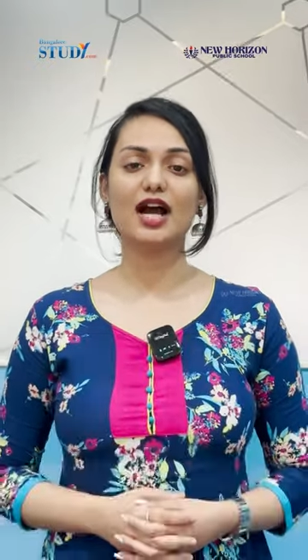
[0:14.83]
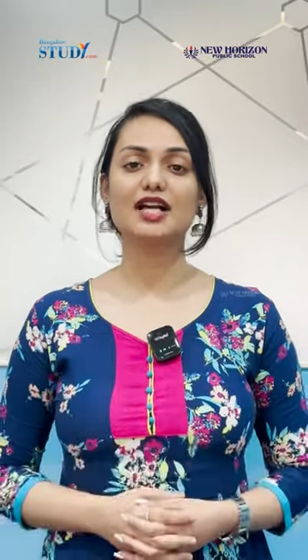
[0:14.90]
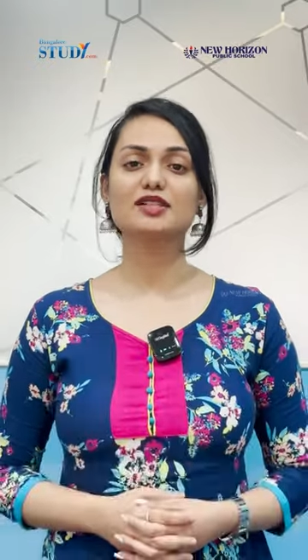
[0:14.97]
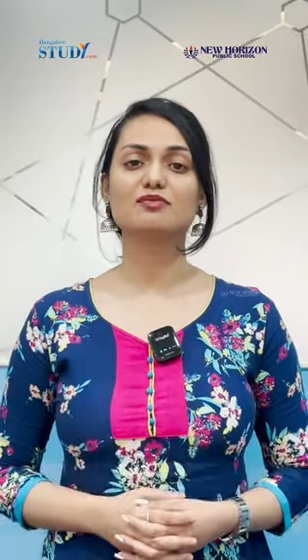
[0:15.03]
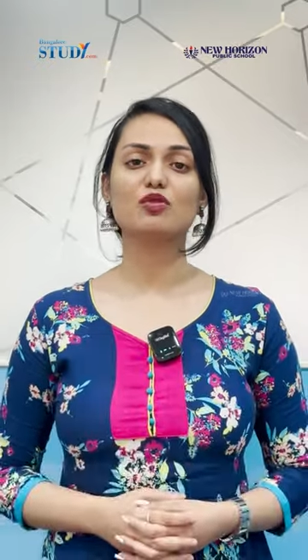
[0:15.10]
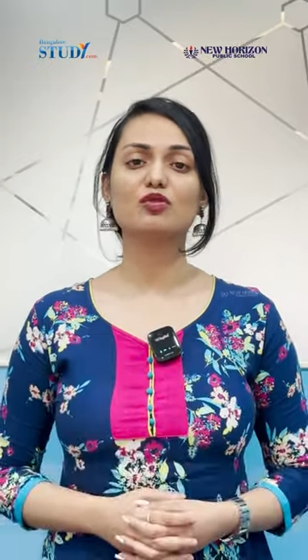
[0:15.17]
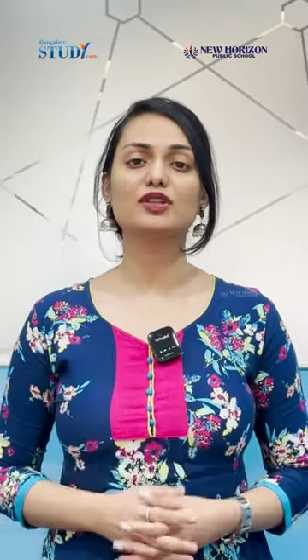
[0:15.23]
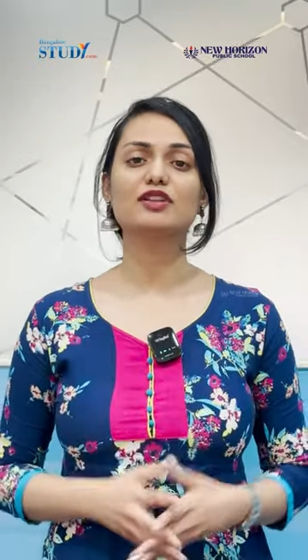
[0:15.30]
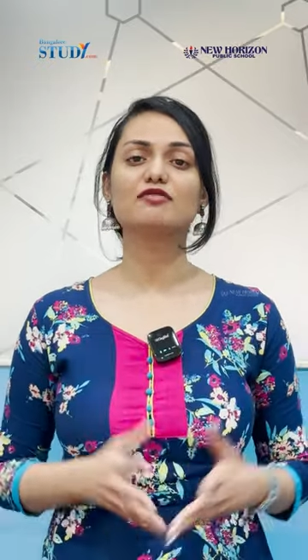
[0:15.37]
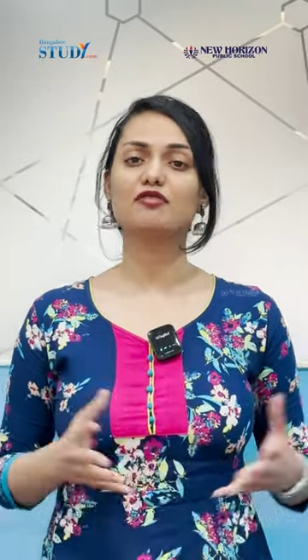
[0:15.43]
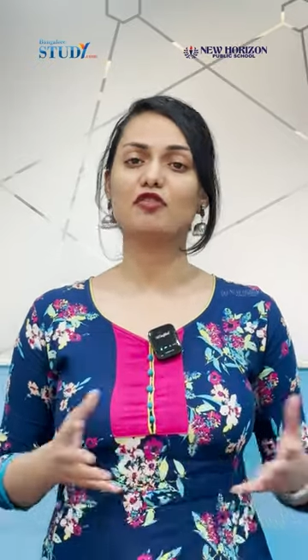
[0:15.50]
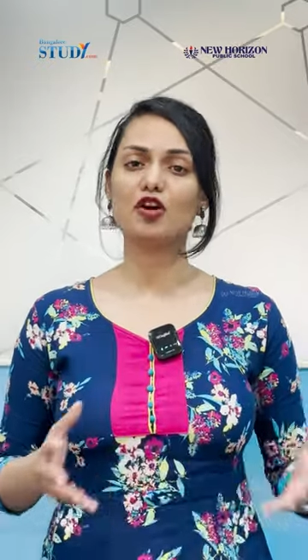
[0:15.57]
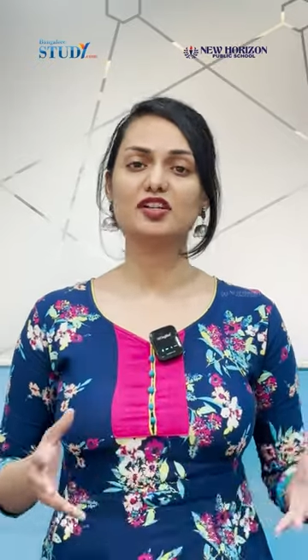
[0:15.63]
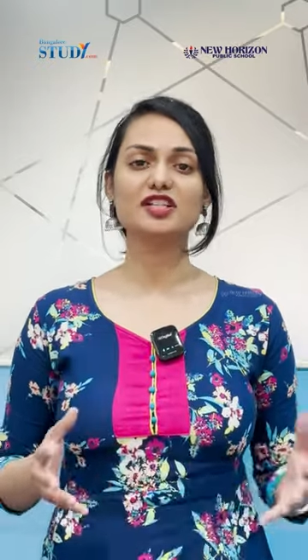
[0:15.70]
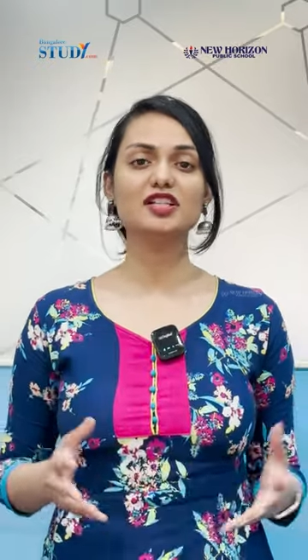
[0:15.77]
has more than
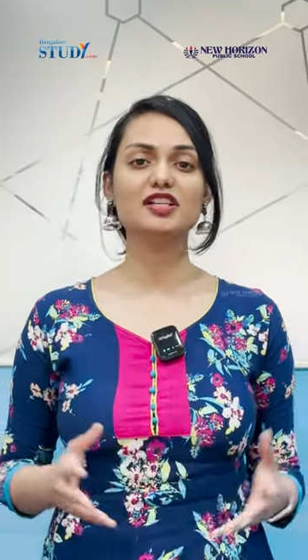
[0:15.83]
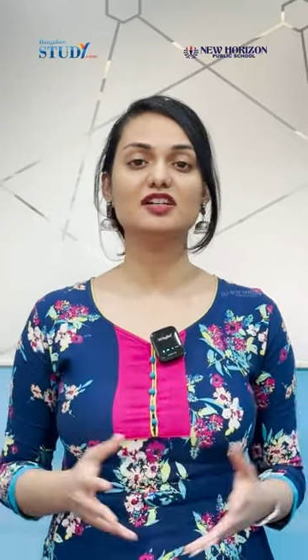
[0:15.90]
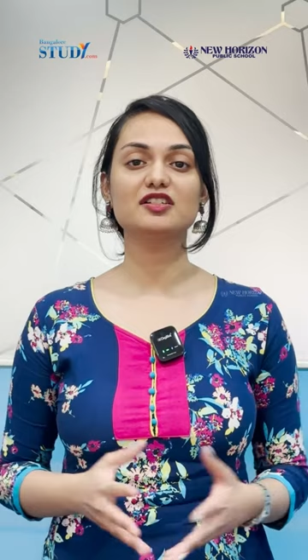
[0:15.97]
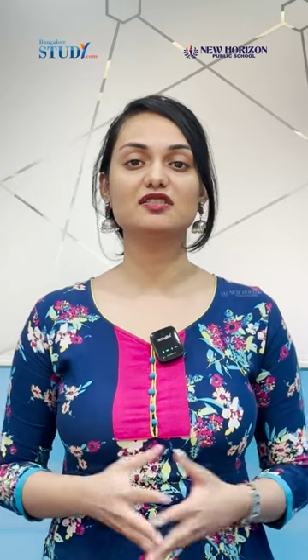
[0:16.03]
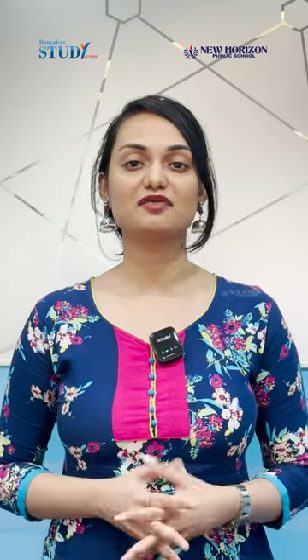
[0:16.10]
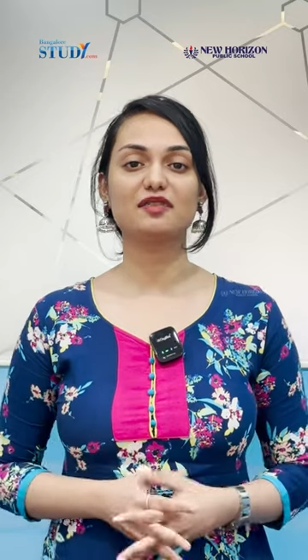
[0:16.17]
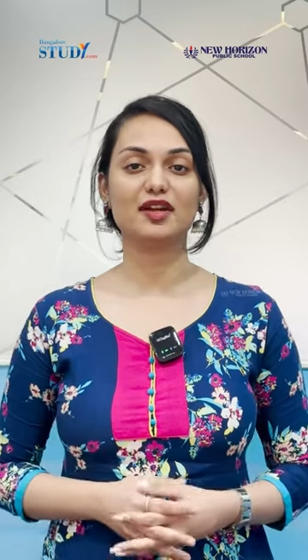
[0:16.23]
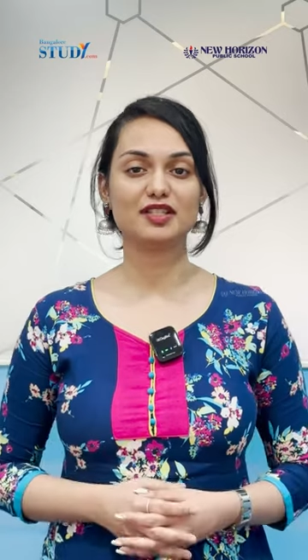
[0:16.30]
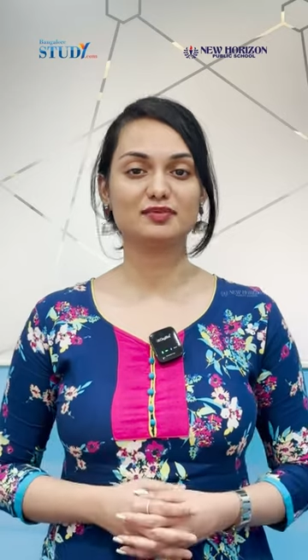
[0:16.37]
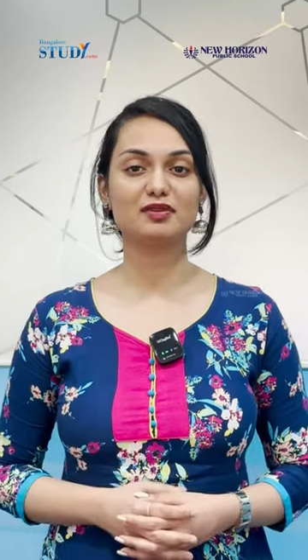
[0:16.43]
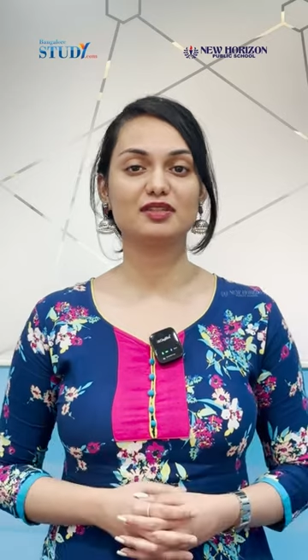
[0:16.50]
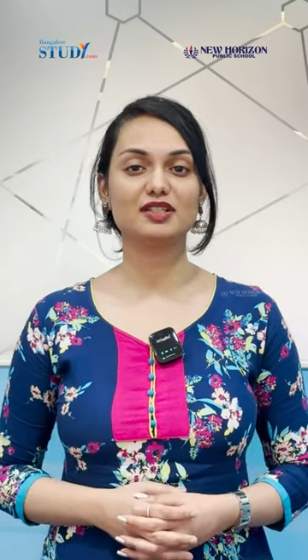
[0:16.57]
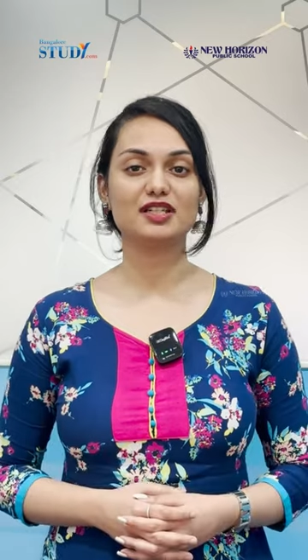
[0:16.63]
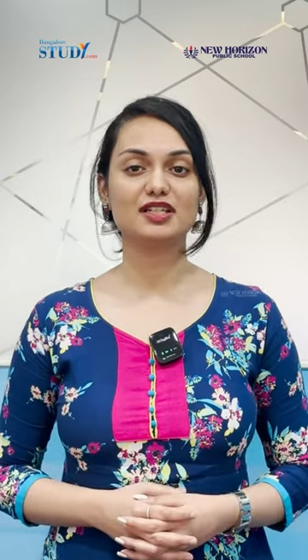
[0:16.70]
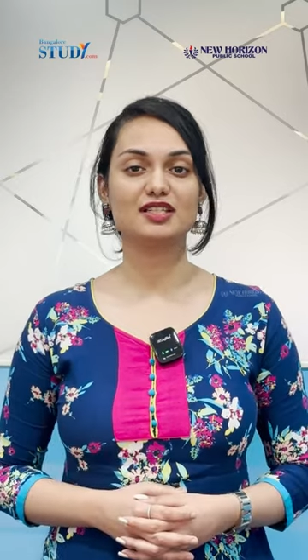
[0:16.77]
40 years of
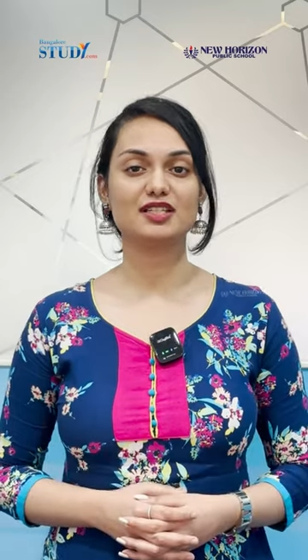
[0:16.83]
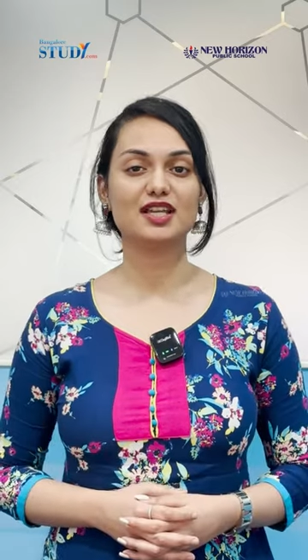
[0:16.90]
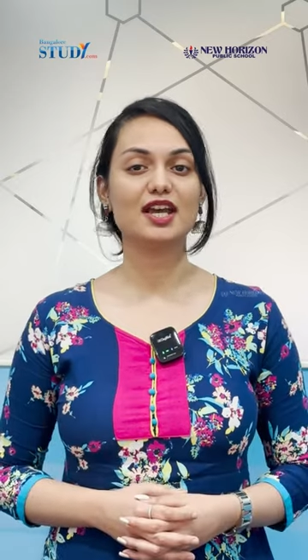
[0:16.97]
expertise